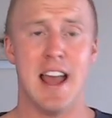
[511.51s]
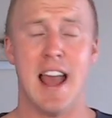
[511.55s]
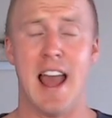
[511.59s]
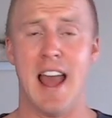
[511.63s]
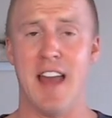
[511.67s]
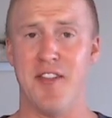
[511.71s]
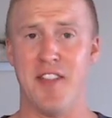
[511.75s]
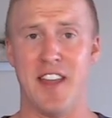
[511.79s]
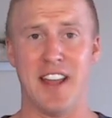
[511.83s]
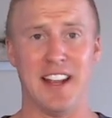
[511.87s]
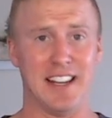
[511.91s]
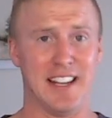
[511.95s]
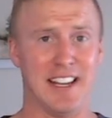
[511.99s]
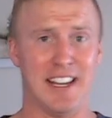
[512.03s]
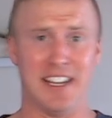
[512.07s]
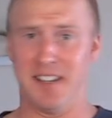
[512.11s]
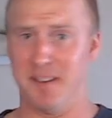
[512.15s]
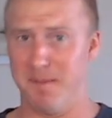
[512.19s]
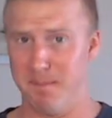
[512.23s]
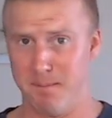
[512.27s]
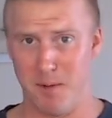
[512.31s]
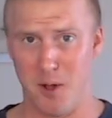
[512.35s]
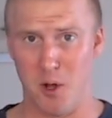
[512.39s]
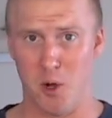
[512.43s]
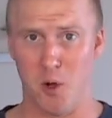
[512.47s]
and they need
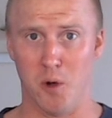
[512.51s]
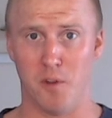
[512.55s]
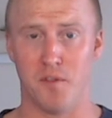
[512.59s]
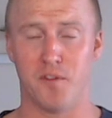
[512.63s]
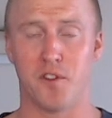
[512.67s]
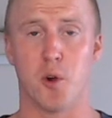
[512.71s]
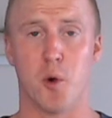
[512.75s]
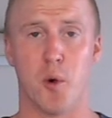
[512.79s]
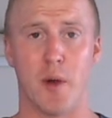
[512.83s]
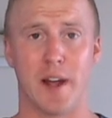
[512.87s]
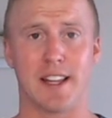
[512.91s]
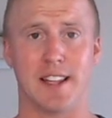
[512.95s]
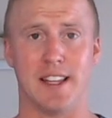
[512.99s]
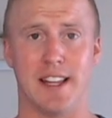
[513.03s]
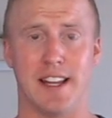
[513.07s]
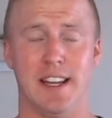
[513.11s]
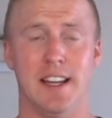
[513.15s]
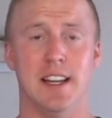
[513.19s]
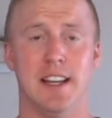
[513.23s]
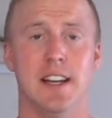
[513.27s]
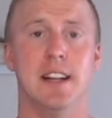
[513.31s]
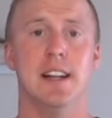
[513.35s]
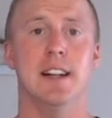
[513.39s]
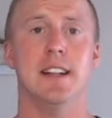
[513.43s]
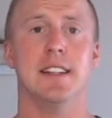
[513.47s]
to move
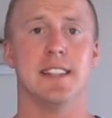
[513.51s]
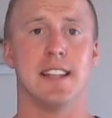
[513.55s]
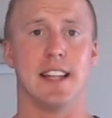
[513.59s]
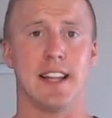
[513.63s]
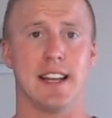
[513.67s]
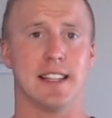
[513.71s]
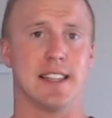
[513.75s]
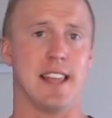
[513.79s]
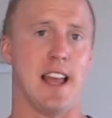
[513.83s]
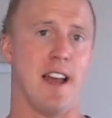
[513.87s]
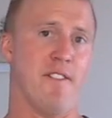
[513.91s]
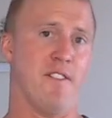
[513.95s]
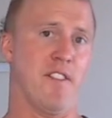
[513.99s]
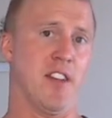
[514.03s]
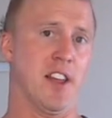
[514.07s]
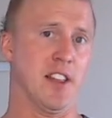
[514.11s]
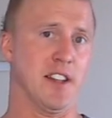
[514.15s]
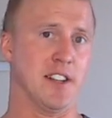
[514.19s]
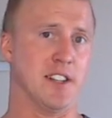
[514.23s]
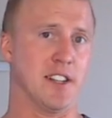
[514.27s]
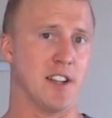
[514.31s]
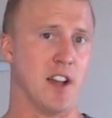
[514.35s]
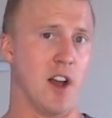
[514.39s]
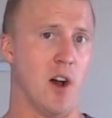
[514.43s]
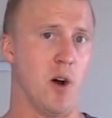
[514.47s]
quickly to get that
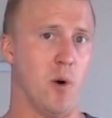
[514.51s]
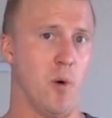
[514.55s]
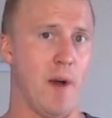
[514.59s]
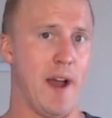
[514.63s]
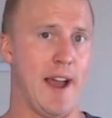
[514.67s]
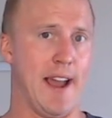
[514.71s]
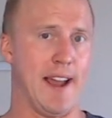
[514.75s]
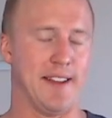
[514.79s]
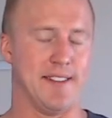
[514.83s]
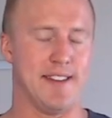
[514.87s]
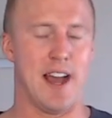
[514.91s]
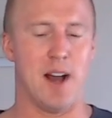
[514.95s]
feeling to go away.